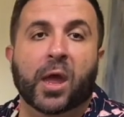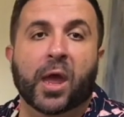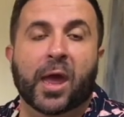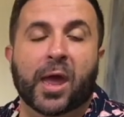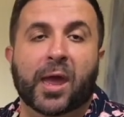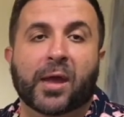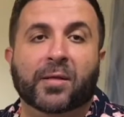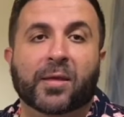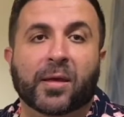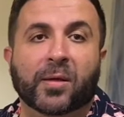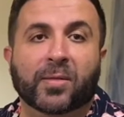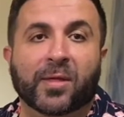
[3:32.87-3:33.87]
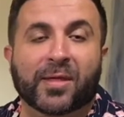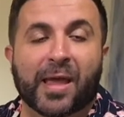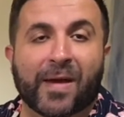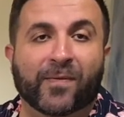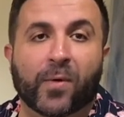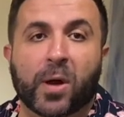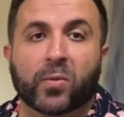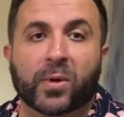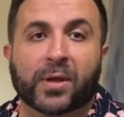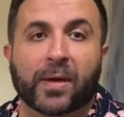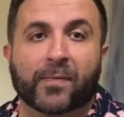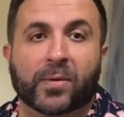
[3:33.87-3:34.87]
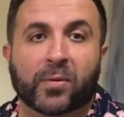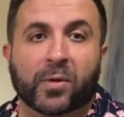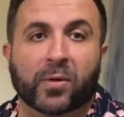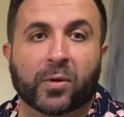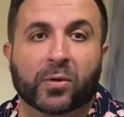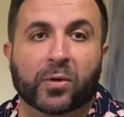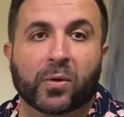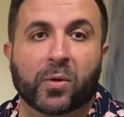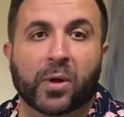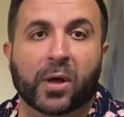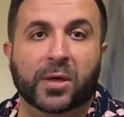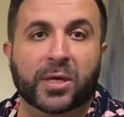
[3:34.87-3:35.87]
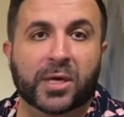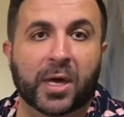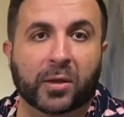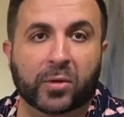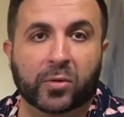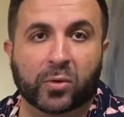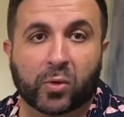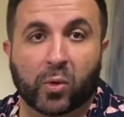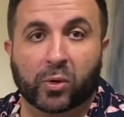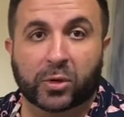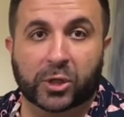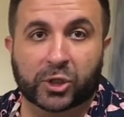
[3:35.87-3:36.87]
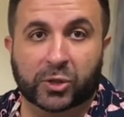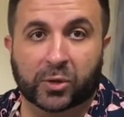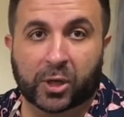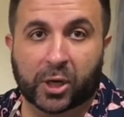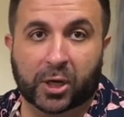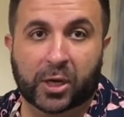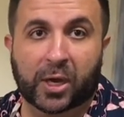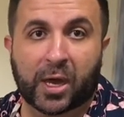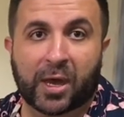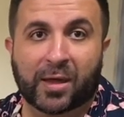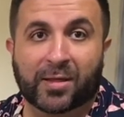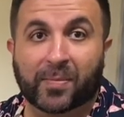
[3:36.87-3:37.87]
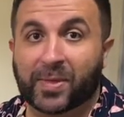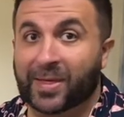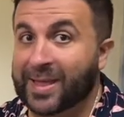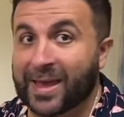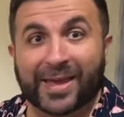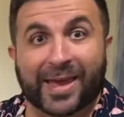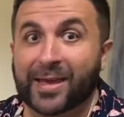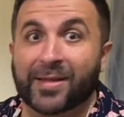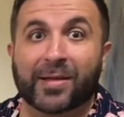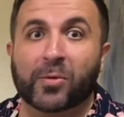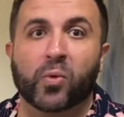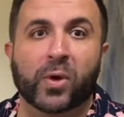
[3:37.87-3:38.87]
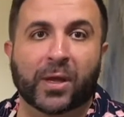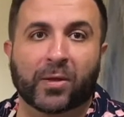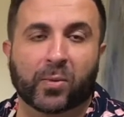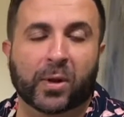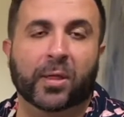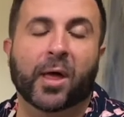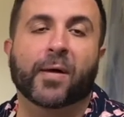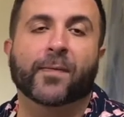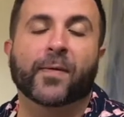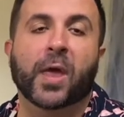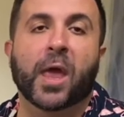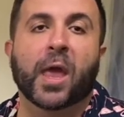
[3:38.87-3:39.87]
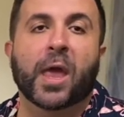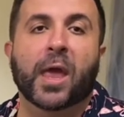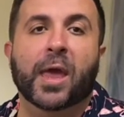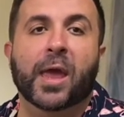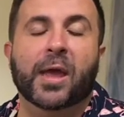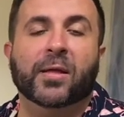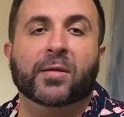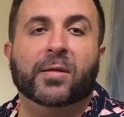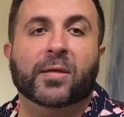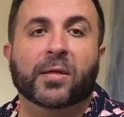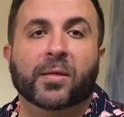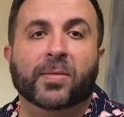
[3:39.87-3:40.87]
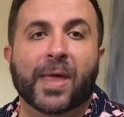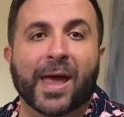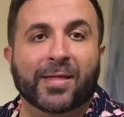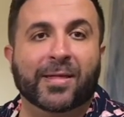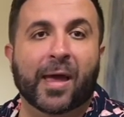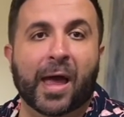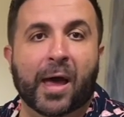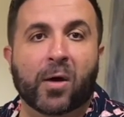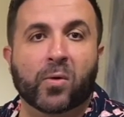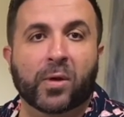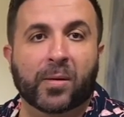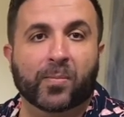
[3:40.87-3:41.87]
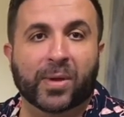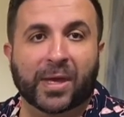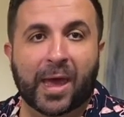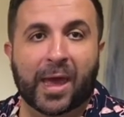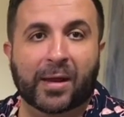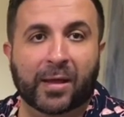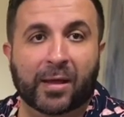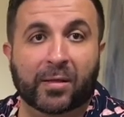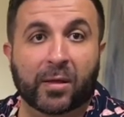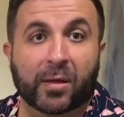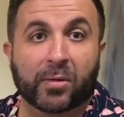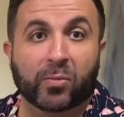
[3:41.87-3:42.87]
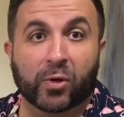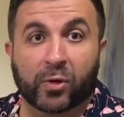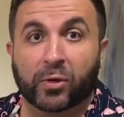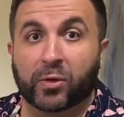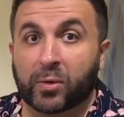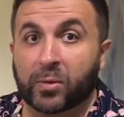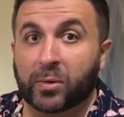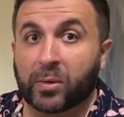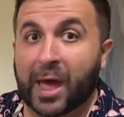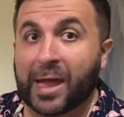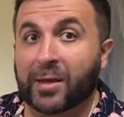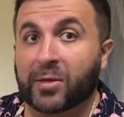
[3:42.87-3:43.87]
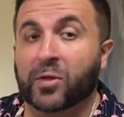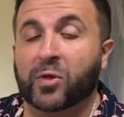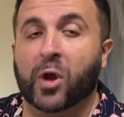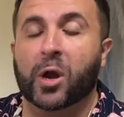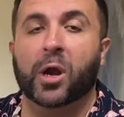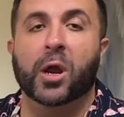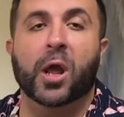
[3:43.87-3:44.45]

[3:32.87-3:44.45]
And the saffron would give the risotto a yellow goldish look, something that kings and queens would love. And that's how it began. Risotto had its start.